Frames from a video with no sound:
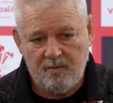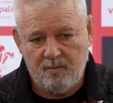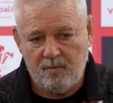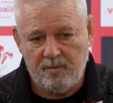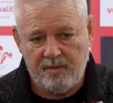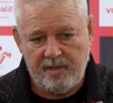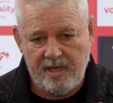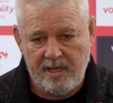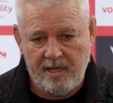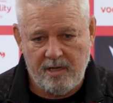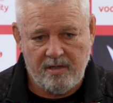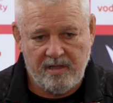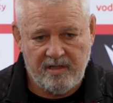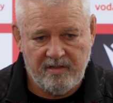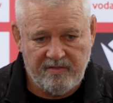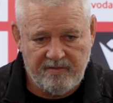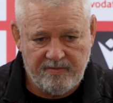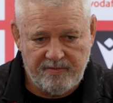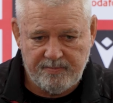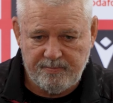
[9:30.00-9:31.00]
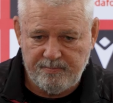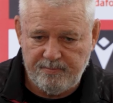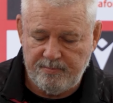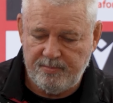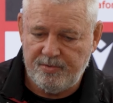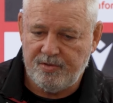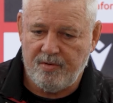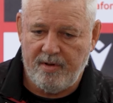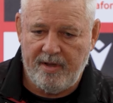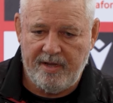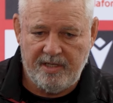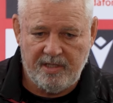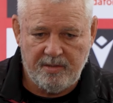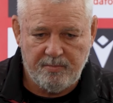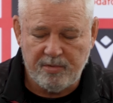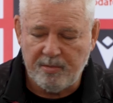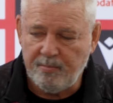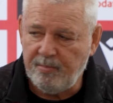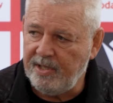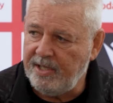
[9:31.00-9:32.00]
with how they've trained
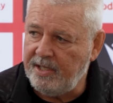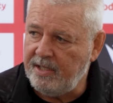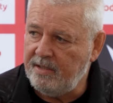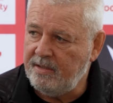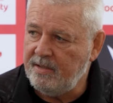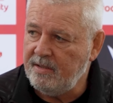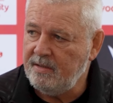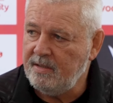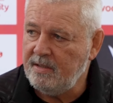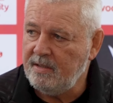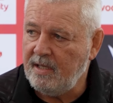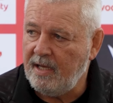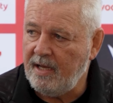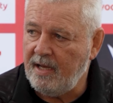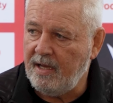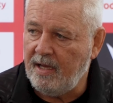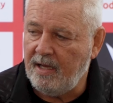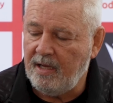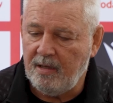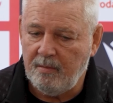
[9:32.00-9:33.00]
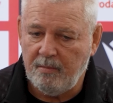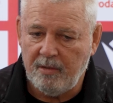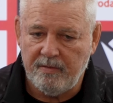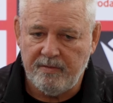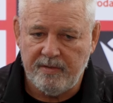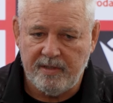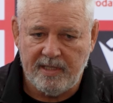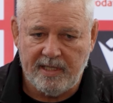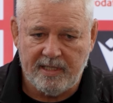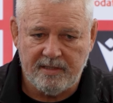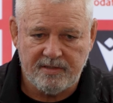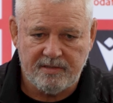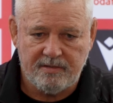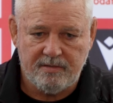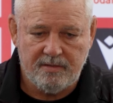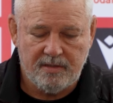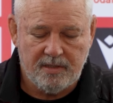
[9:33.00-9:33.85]
and prepared um, over the last